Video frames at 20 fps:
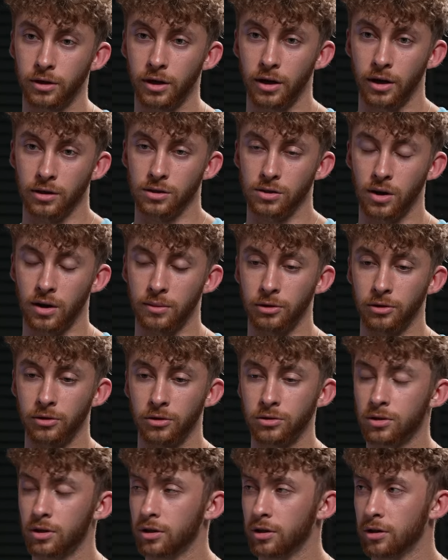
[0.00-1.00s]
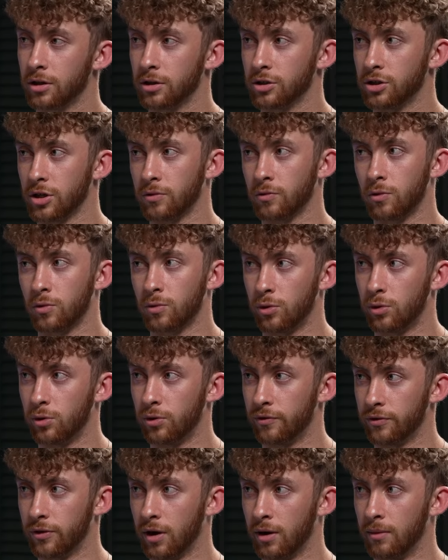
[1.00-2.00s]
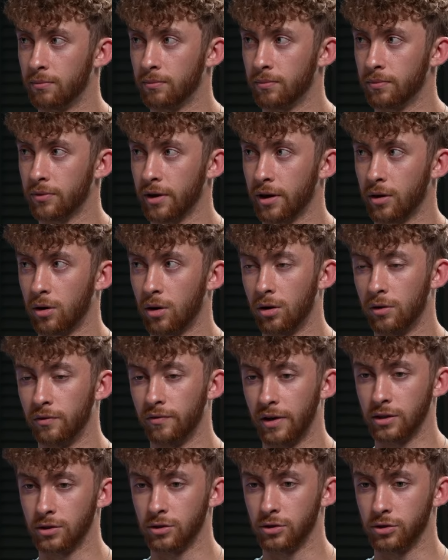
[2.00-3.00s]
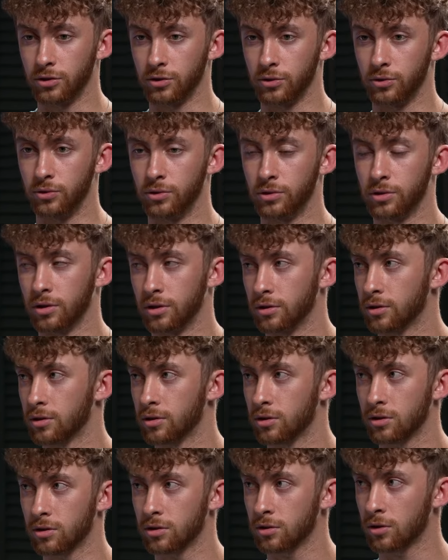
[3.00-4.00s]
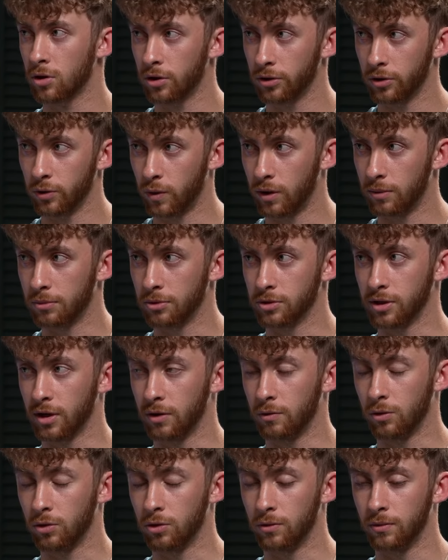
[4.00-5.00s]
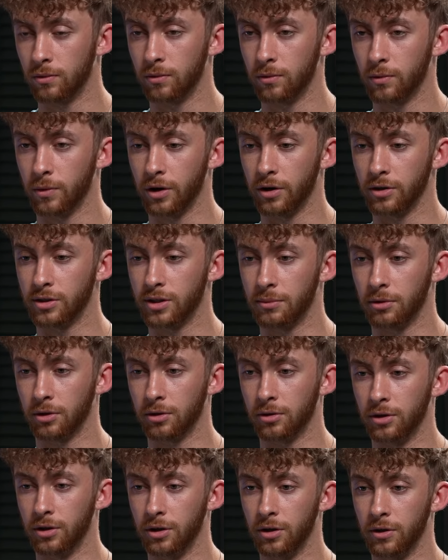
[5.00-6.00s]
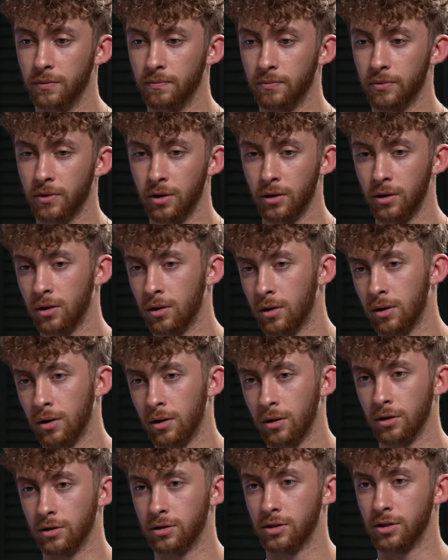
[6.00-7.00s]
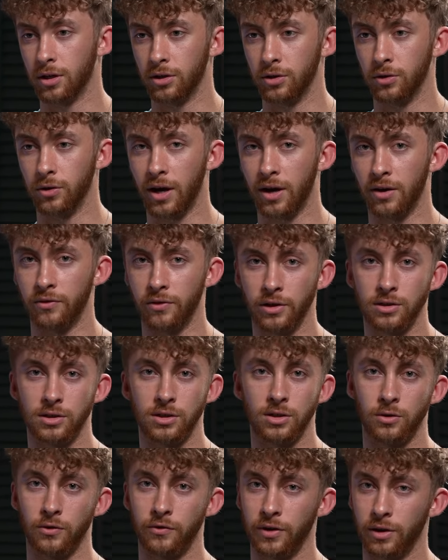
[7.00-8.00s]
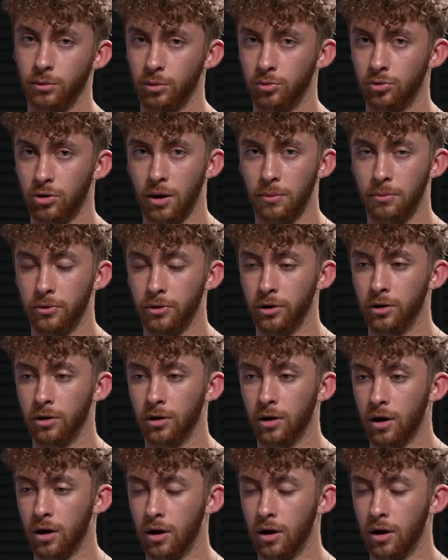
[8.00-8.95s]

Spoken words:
Yeah, so I mean, there's like a general rule of thumb that all investors use, and it's just called the 1% rule, where typically, let's say you have a single family property,